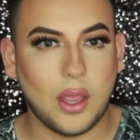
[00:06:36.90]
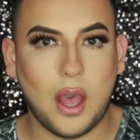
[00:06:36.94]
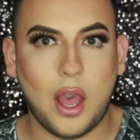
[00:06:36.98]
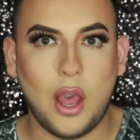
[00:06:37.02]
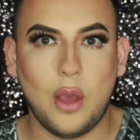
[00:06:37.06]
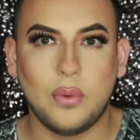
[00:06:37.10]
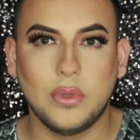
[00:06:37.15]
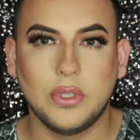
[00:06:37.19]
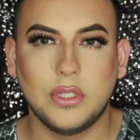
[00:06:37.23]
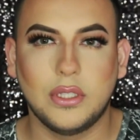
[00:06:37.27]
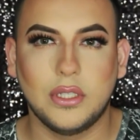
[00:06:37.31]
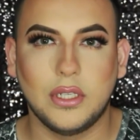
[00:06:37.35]

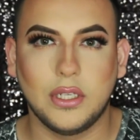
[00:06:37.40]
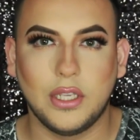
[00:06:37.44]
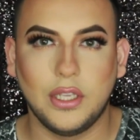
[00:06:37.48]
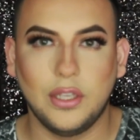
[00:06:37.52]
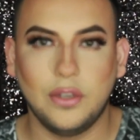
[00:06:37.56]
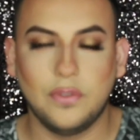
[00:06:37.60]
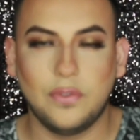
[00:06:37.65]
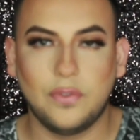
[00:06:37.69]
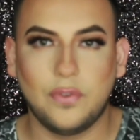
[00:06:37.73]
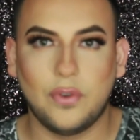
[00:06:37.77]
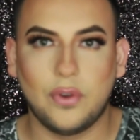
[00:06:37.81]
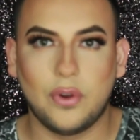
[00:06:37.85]
I was
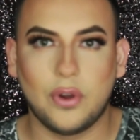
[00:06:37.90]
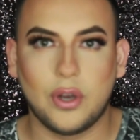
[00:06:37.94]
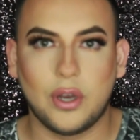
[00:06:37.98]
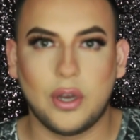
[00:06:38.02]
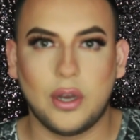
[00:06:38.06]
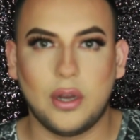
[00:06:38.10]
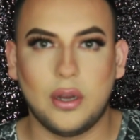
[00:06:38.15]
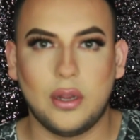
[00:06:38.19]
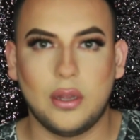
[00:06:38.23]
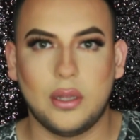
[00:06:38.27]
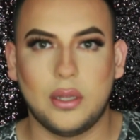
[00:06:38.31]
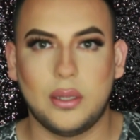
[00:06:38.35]
looking
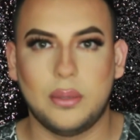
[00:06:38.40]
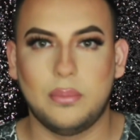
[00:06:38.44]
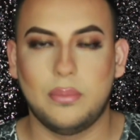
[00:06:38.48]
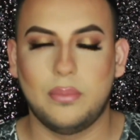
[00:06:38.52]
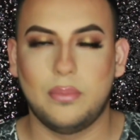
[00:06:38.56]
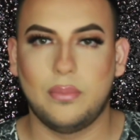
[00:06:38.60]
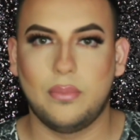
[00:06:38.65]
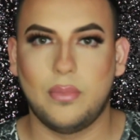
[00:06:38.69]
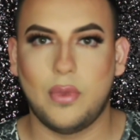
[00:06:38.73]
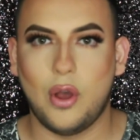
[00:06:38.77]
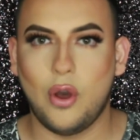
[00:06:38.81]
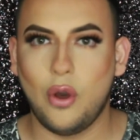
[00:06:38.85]
for
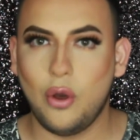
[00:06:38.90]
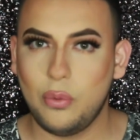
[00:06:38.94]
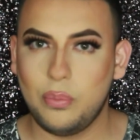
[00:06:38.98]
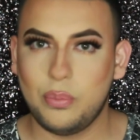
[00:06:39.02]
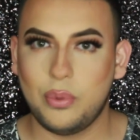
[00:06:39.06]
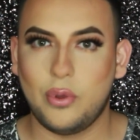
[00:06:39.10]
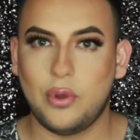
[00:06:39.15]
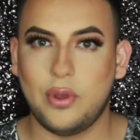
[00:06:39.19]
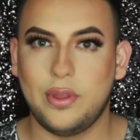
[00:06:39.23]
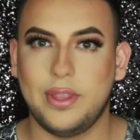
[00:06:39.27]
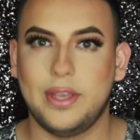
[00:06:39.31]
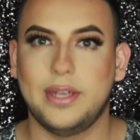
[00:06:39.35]

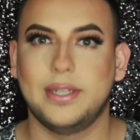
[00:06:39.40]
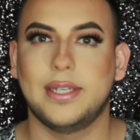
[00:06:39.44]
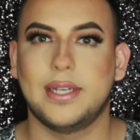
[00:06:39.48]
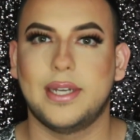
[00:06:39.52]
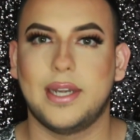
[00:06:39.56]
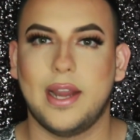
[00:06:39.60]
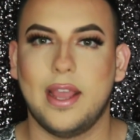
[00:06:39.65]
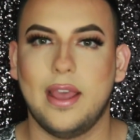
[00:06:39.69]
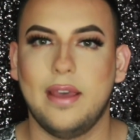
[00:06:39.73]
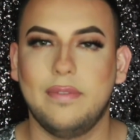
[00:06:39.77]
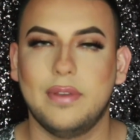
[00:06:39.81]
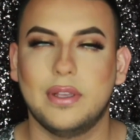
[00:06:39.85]
Opal and they
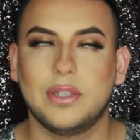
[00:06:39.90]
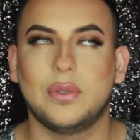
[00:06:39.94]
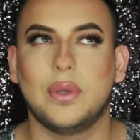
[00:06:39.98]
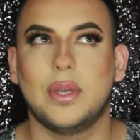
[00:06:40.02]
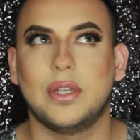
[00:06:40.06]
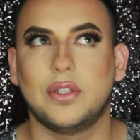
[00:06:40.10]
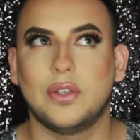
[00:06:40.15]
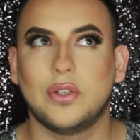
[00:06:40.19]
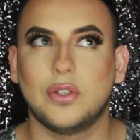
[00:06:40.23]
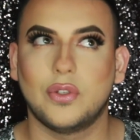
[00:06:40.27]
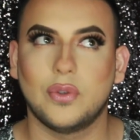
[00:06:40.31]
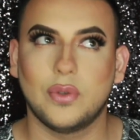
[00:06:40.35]
didn't have it, so I
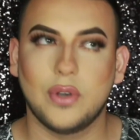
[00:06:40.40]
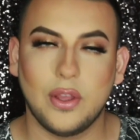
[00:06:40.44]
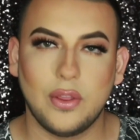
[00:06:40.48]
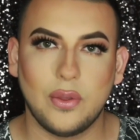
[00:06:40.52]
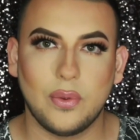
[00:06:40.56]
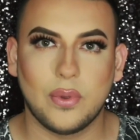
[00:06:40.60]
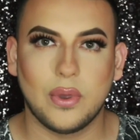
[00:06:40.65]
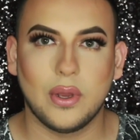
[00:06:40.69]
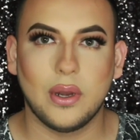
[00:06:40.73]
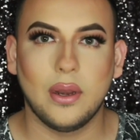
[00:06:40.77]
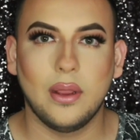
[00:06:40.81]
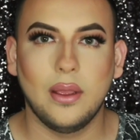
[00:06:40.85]
had to go to
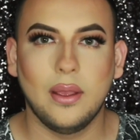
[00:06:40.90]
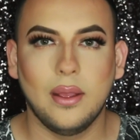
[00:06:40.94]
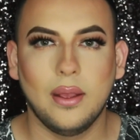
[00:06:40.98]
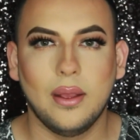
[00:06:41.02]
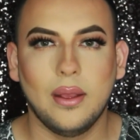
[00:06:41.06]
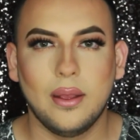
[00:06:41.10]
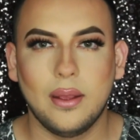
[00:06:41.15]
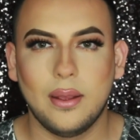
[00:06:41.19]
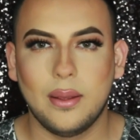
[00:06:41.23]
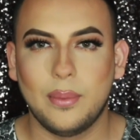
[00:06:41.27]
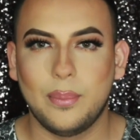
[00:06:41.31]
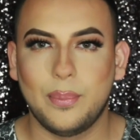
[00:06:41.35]
another one.
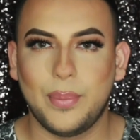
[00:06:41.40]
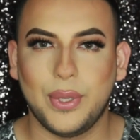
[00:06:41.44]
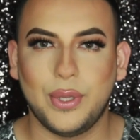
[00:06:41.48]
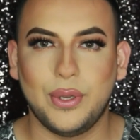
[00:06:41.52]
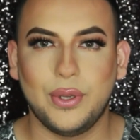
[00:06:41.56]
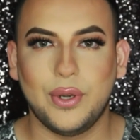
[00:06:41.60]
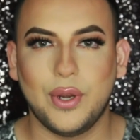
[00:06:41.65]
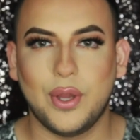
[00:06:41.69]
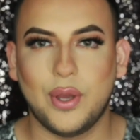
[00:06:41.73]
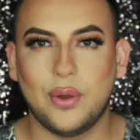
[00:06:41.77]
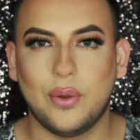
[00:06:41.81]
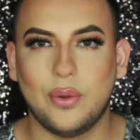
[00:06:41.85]
But
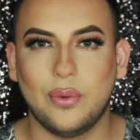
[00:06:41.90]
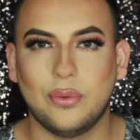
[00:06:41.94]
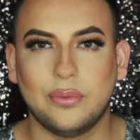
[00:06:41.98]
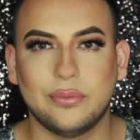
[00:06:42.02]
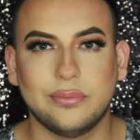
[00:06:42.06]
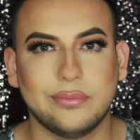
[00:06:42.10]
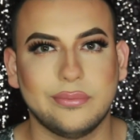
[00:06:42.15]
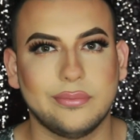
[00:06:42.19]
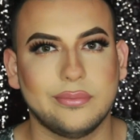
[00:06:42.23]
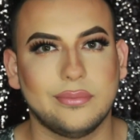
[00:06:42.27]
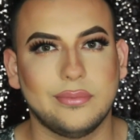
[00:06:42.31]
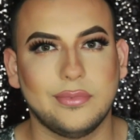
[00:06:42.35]
you know,
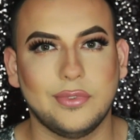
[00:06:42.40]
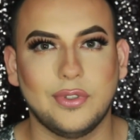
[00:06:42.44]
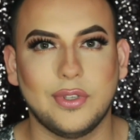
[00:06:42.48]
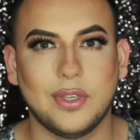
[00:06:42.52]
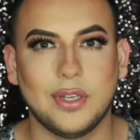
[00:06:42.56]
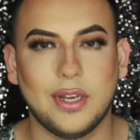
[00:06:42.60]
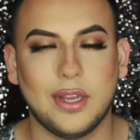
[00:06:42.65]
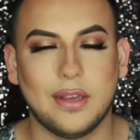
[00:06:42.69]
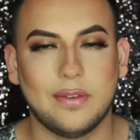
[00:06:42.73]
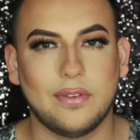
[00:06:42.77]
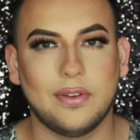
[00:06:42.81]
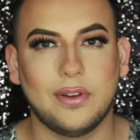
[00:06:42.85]

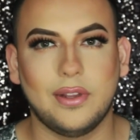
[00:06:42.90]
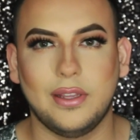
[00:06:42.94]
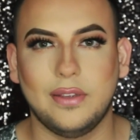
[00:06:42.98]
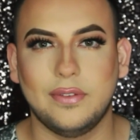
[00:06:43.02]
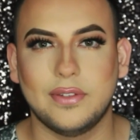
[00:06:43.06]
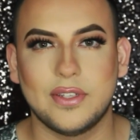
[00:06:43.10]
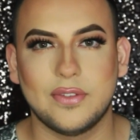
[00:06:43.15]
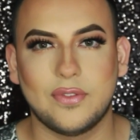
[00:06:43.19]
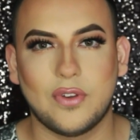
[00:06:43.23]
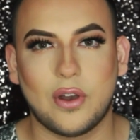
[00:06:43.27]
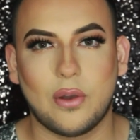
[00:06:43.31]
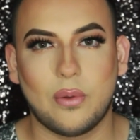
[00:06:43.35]
you never
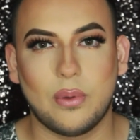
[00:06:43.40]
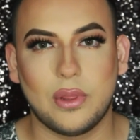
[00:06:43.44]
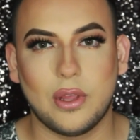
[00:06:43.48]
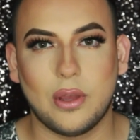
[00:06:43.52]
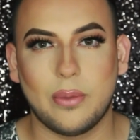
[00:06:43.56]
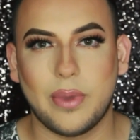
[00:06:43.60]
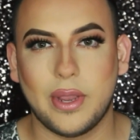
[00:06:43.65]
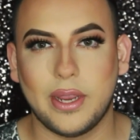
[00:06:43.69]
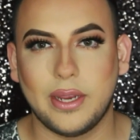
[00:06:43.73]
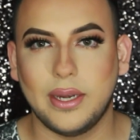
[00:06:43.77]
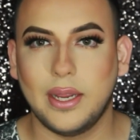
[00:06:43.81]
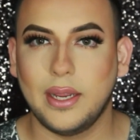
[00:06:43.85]
leave Sephora
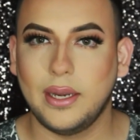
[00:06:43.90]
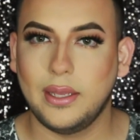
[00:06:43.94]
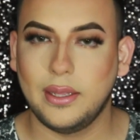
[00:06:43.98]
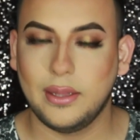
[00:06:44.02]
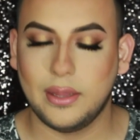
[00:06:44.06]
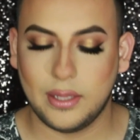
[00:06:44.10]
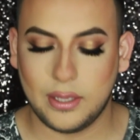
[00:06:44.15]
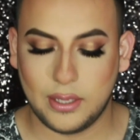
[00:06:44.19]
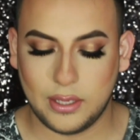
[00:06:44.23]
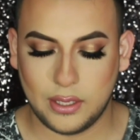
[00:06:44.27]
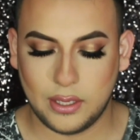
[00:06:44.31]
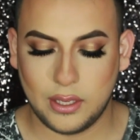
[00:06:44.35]
without buying
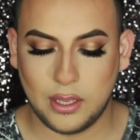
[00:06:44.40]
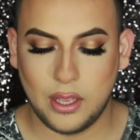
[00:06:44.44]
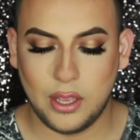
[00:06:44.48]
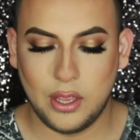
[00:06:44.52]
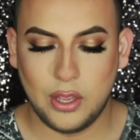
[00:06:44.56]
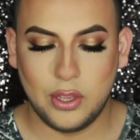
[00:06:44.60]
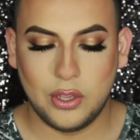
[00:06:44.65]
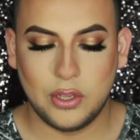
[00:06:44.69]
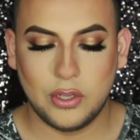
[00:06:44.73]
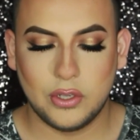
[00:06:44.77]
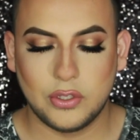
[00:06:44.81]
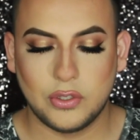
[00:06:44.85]
anything.
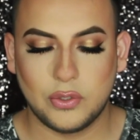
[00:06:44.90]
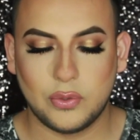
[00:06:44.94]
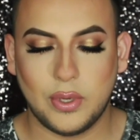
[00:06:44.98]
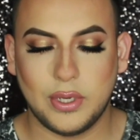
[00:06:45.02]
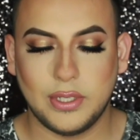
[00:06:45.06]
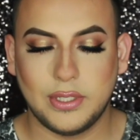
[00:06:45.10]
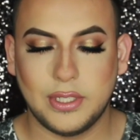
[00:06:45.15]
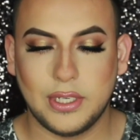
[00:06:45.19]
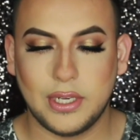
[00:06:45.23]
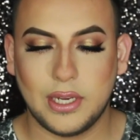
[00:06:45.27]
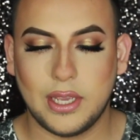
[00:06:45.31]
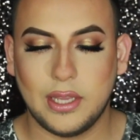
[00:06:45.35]
So
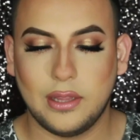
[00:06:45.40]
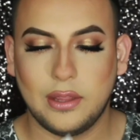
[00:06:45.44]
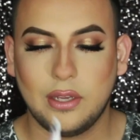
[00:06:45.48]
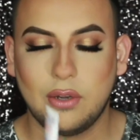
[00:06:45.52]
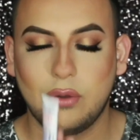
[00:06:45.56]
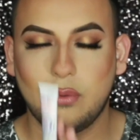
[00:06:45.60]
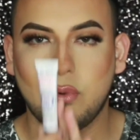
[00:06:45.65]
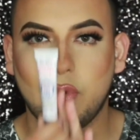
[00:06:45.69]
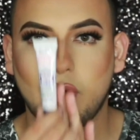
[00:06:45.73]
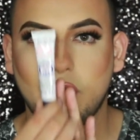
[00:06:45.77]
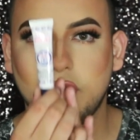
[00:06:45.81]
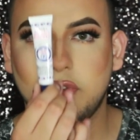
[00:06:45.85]
I did get
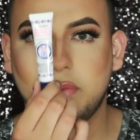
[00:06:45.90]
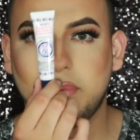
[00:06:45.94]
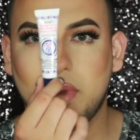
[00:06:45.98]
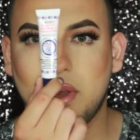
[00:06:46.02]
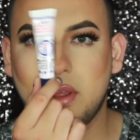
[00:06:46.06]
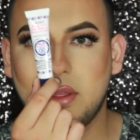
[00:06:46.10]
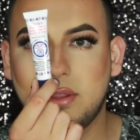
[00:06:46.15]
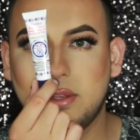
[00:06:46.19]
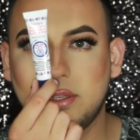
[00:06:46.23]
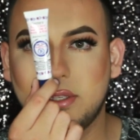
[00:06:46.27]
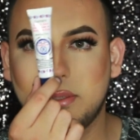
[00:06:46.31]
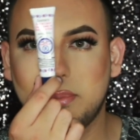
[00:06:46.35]
the
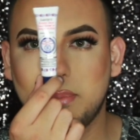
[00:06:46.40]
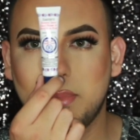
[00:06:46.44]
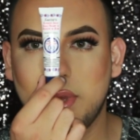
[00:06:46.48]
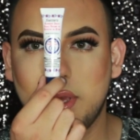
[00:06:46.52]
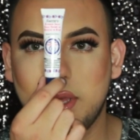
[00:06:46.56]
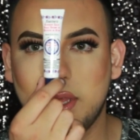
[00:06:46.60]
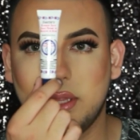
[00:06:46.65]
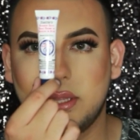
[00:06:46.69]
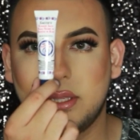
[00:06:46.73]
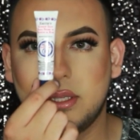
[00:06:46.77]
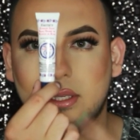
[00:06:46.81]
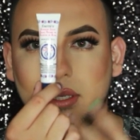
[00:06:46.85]
Rosebud
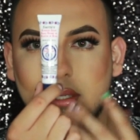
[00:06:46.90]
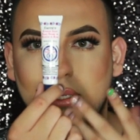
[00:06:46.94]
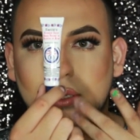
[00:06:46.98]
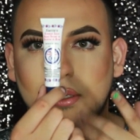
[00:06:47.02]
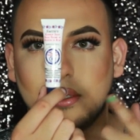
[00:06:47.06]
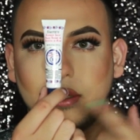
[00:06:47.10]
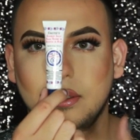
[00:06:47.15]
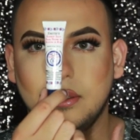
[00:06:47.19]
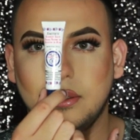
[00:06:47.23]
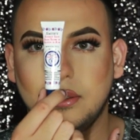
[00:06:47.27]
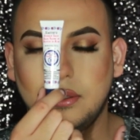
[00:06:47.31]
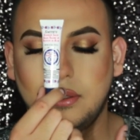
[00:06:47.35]
Smith's
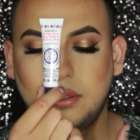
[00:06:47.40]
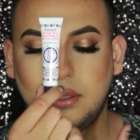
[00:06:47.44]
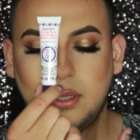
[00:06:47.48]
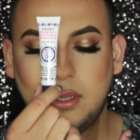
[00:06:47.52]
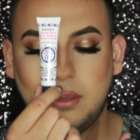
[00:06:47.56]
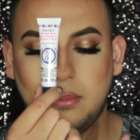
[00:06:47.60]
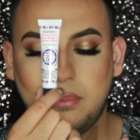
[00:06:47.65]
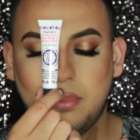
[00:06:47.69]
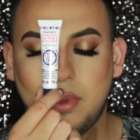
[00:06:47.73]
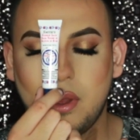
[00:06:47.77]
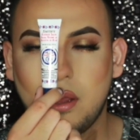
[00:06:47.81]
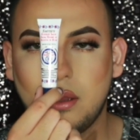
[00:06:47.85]

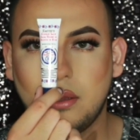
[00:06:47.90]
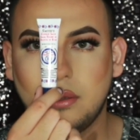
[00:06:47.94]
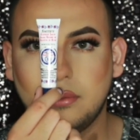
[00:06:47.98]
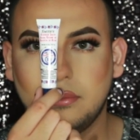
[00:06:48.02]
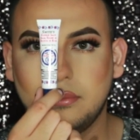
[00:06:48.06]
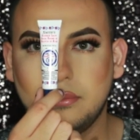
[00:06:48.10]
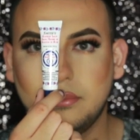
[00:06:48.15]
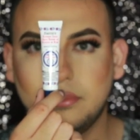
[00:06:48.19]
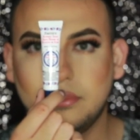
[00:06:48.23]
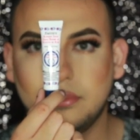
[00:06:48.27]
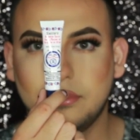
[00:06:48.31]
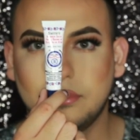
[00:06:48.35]
lip balm.